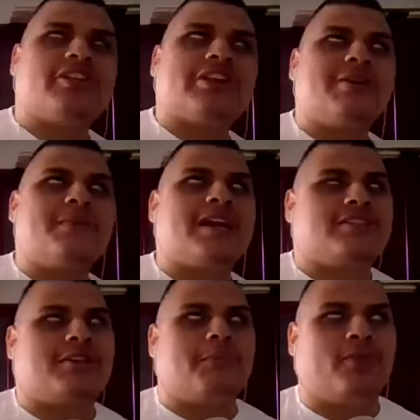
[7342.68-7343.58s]
are going to make it
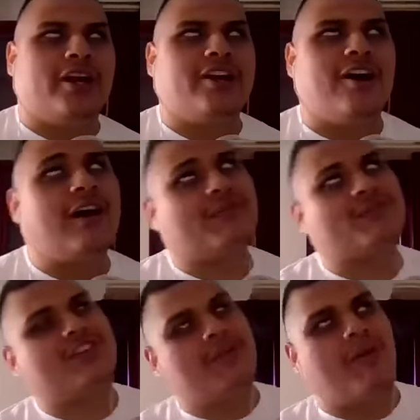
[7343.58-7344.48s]
to the
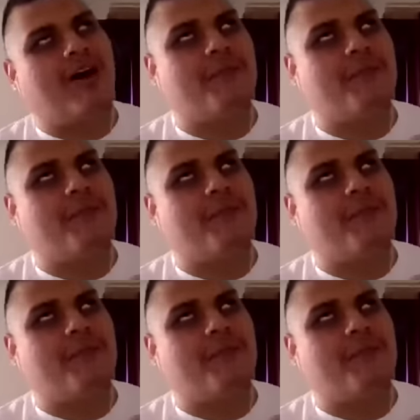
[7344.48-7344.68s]
playoffs? Come on,